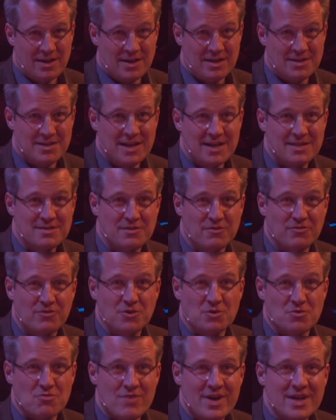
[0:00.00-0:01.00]
a taste of
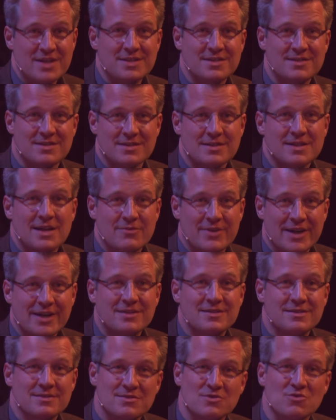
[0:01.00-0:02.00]
curators and
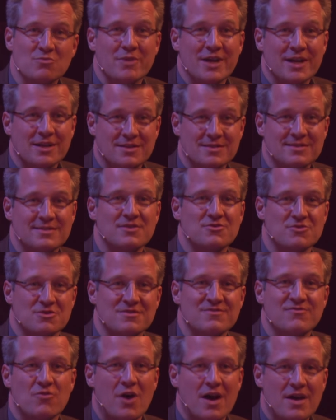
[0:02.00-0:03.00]
directors who make
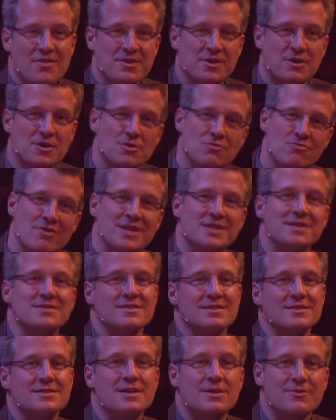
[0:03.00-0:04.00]
decisions for other curators mm. and